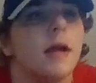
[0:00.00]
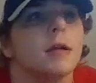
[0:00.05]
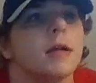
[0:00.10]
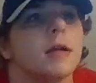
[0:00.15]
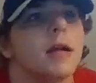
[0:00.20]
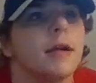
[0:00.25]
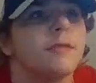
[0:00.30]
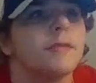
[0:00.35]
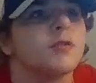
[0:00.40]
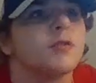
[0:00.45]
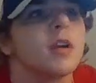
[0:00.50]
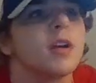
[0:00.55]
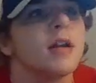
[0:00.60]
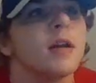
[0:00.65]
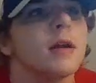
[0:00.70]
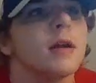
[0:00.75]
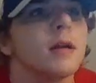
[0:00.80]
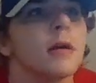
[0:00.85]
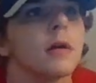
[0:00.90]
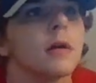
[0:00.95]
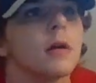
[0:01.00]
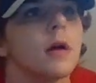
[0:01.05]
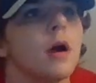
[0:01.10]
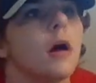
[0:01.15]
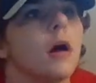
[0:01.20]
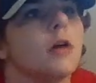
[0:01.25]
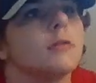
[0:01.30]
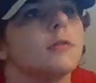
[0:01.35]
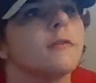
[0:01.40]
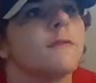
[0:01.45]
and LA have traded.
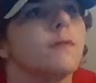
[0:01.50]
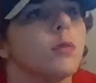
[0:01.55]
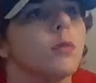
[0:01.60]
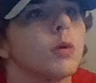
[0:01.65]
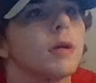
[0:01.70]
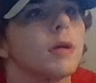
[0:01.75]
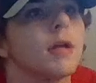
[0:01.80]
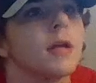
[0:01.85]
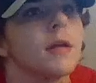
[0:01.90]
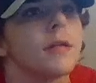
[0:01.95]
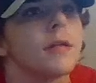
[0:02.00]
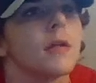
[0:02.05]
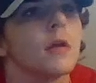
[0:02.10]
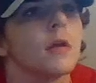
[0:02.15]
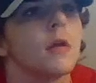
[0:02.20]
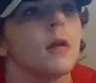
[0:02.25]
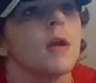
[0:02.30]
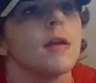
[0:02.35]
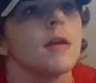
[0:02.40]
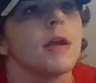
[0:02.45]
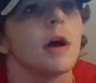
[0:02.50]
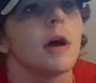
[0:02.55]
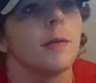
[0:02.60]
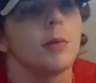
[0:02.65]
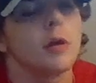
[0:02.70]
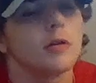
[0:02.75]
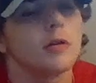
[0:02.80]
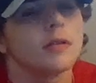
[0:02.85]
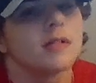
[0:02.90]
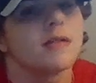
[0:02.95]
140th now
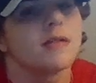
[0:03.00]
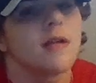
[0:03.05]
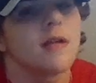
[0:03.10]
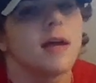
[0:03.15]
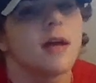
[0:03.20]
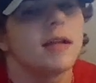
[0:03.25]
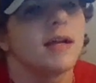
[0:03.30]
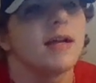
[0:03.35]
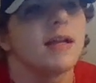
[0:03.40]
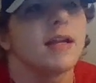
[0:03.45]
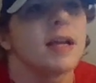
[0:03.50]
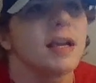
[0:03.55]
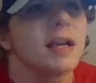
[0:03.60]
belongs to the LA